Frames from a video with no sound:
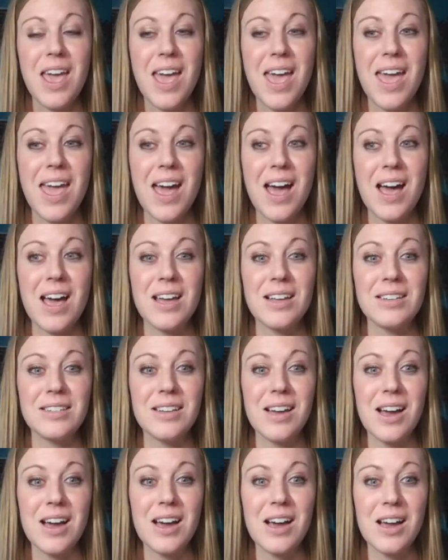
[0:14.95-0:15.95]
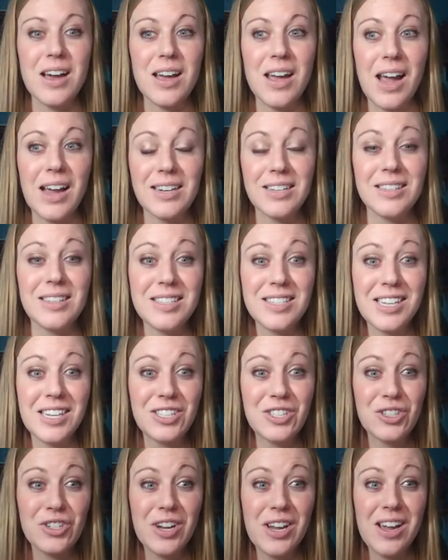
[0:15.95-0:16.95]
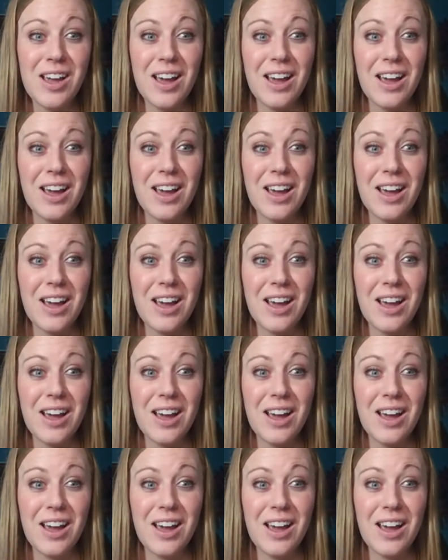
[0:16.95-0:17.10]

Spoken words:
And I did this yesterday.